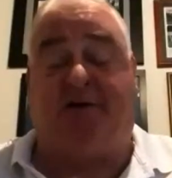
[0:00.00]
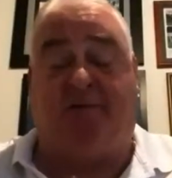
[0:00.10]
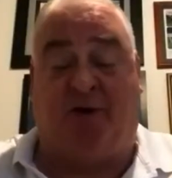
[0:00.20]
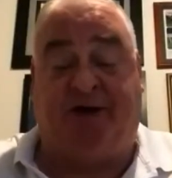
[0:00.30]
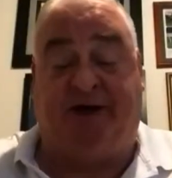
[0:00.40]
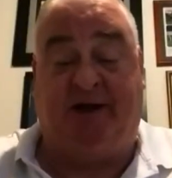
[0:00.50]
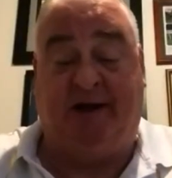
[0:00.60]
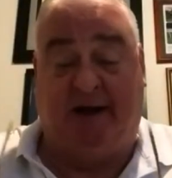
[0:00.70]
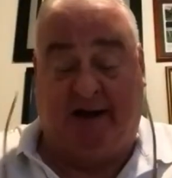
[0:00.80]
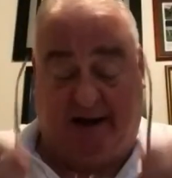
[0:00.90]
Good morning,
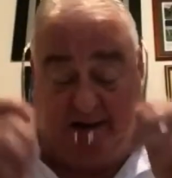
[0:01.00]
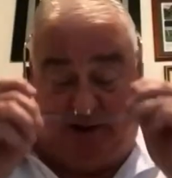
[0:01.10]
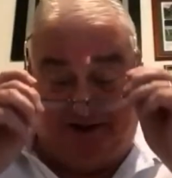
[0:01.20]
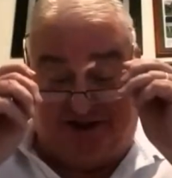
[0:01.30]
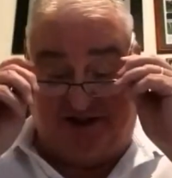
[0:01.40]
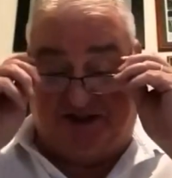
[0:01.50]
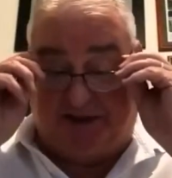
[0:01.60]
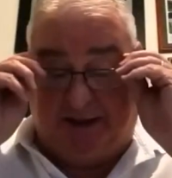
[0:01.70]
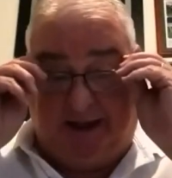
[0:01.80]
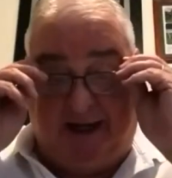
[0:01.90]
listeners.
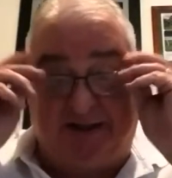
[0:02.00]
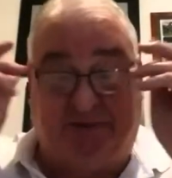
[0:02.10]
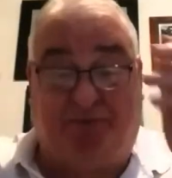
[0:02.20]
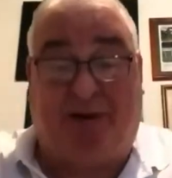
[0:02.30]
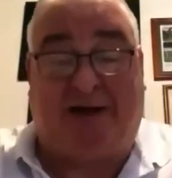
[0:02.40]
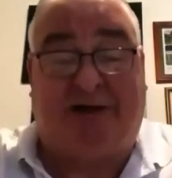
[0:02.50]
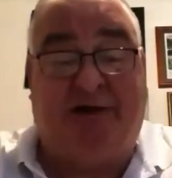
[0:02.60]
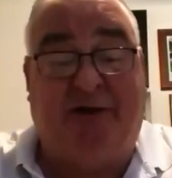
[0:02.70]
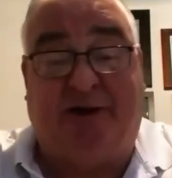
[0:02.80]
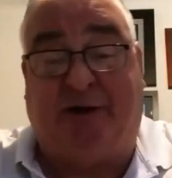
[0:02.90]
Yes, back
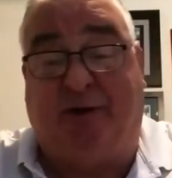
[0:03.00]
to the